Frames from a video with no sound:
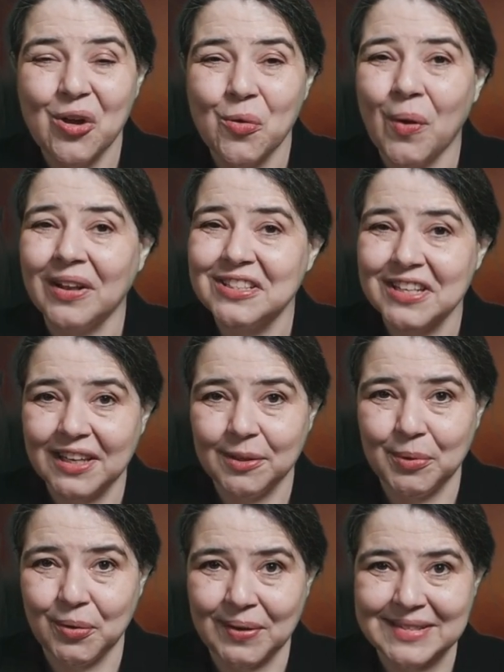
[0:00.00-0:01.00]
While
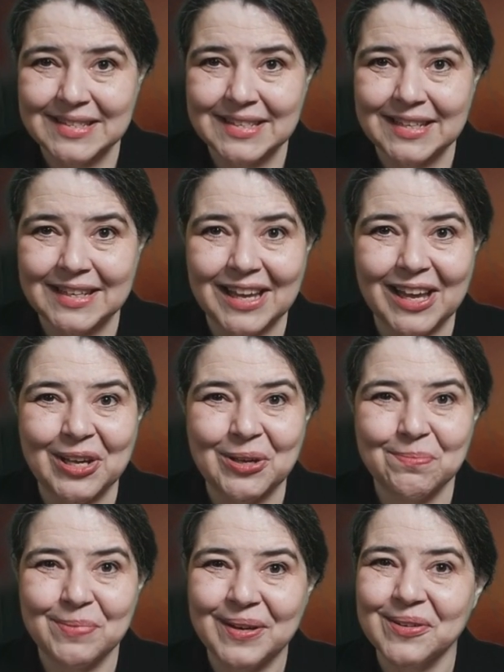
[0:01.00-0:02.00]
JWST
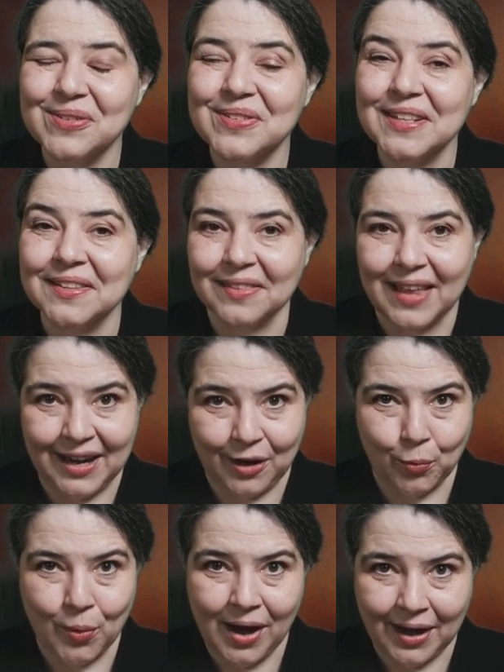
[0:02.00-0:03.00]
appears to like
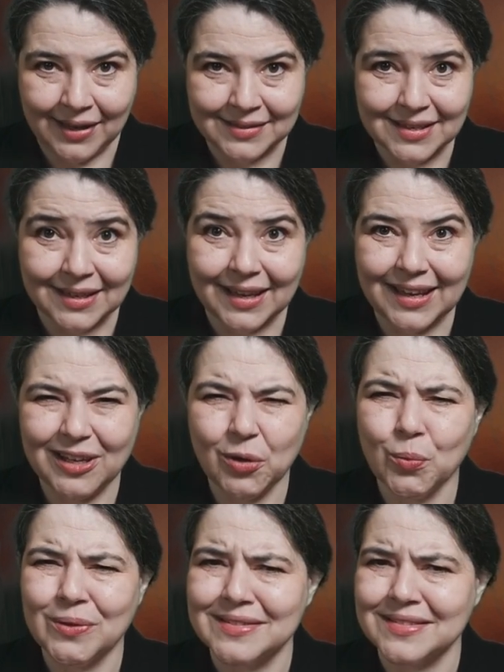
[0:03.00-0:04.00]
rock hunting, it
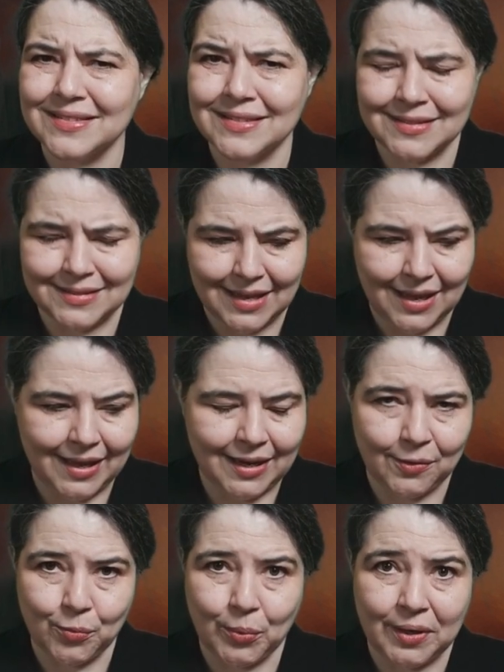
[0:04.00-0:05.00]
was
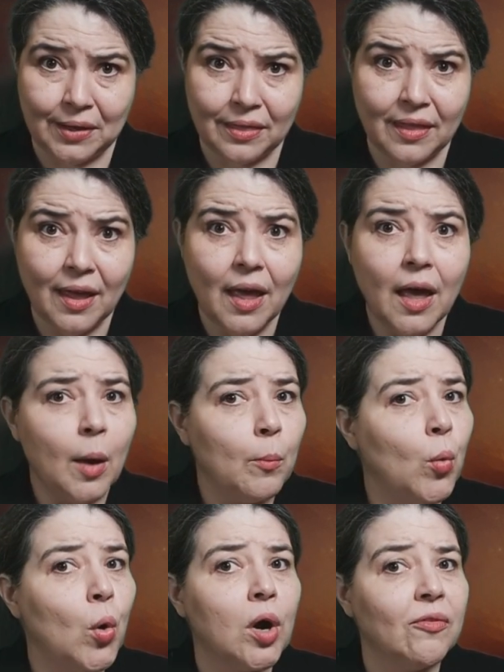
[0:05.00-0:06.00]
designed with
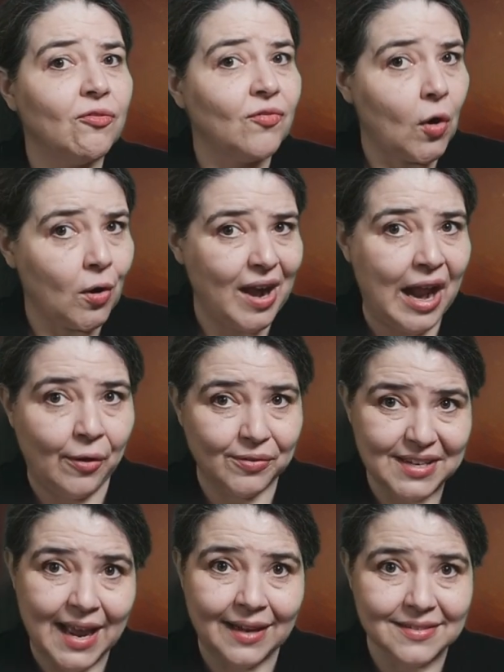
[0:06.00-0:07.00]
more far out
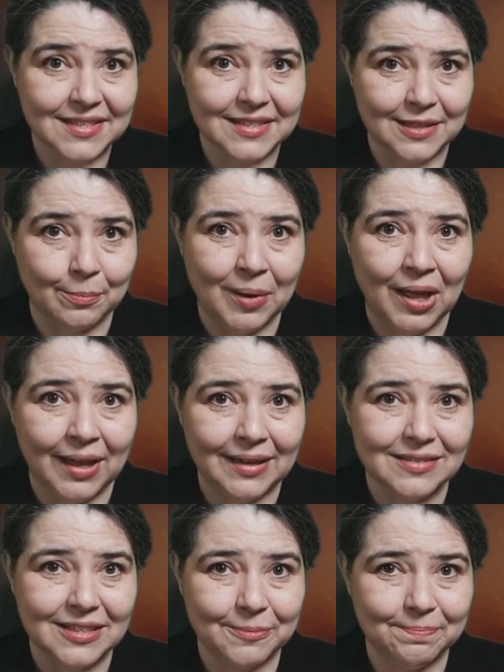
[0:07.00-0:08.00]
tasks mind.